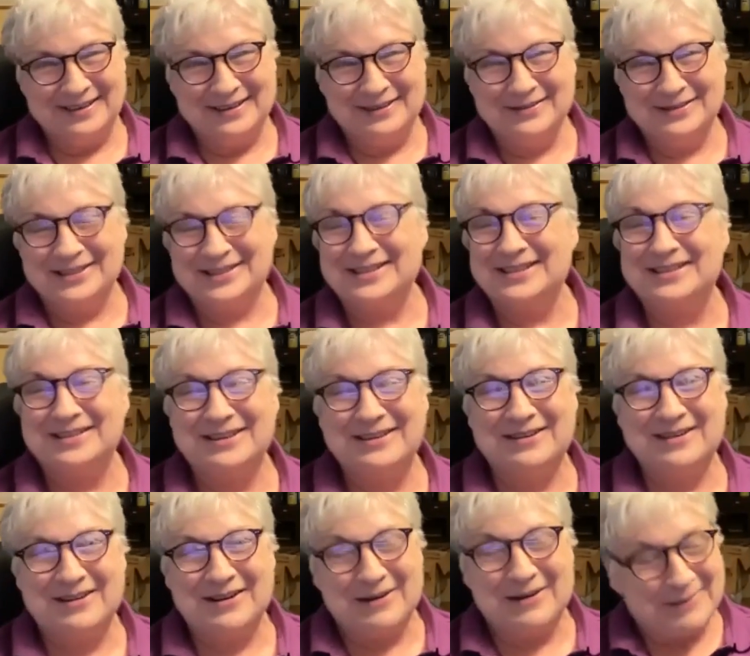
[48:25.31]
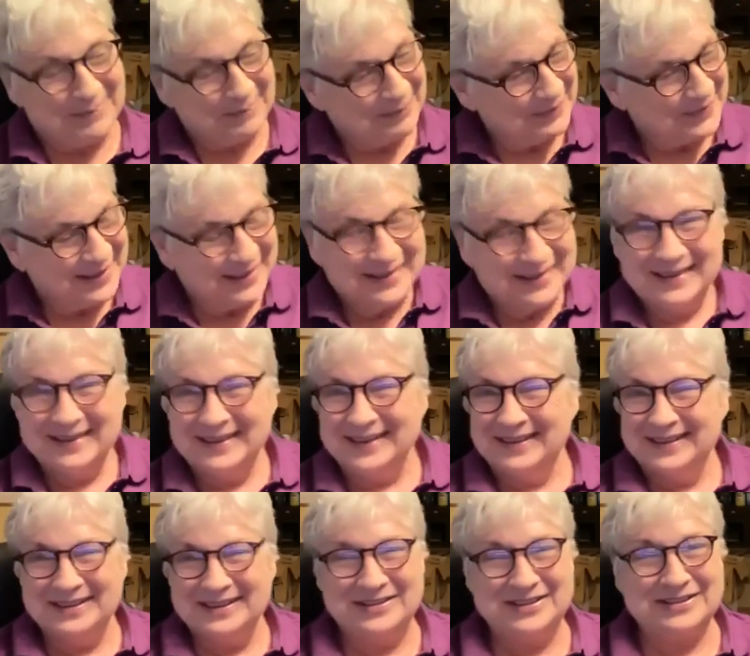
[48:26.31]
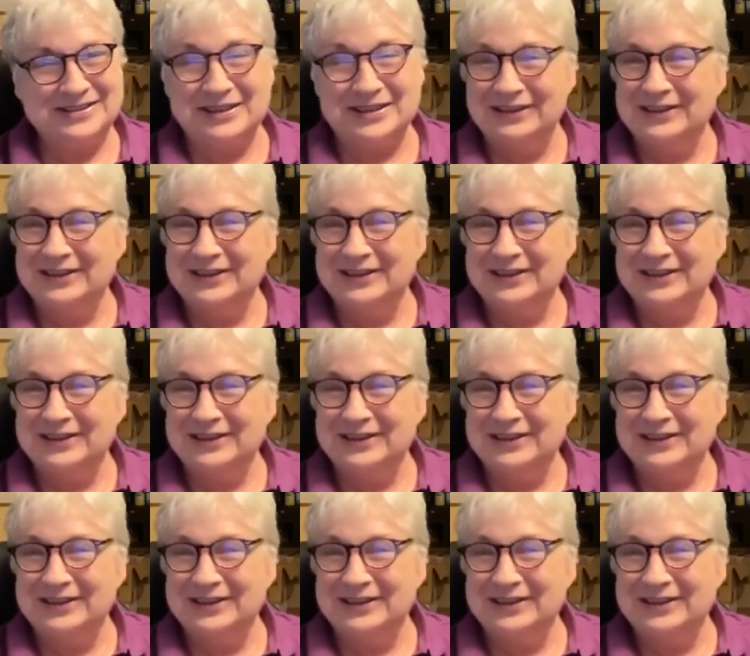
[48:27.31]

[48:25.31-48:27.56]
You just, it's just